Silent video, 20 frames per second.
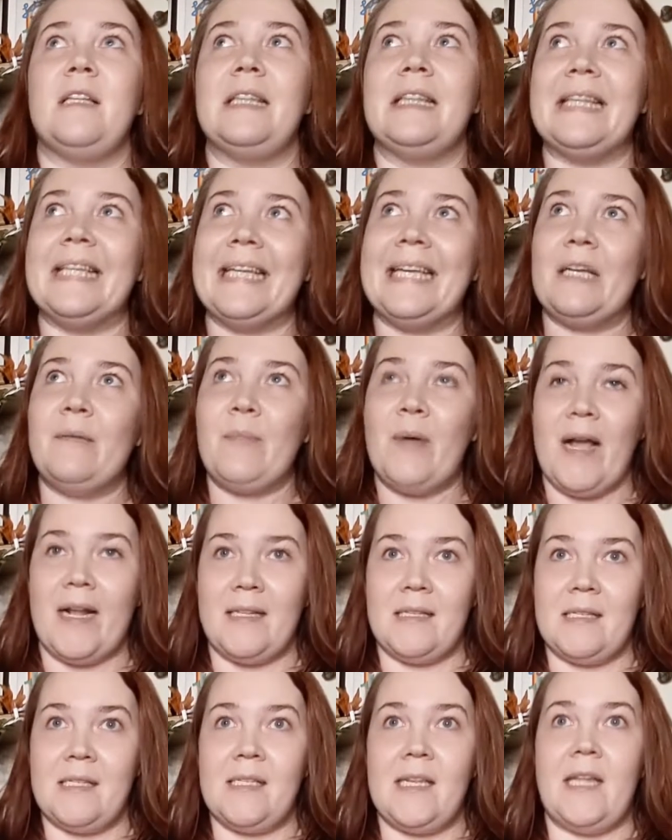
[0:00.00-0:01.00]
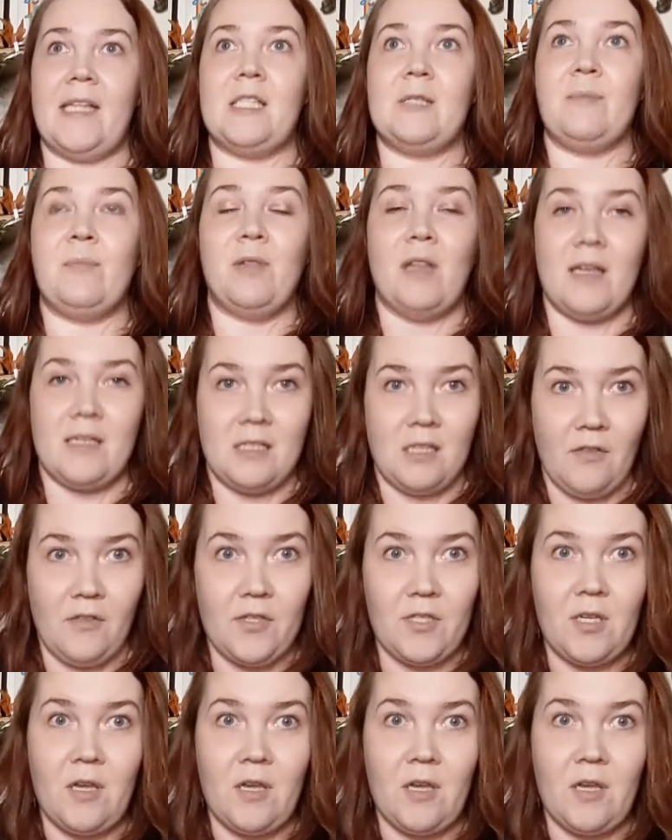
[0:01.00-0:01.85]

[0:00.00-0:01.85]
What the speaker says: lean Biden states, plus all the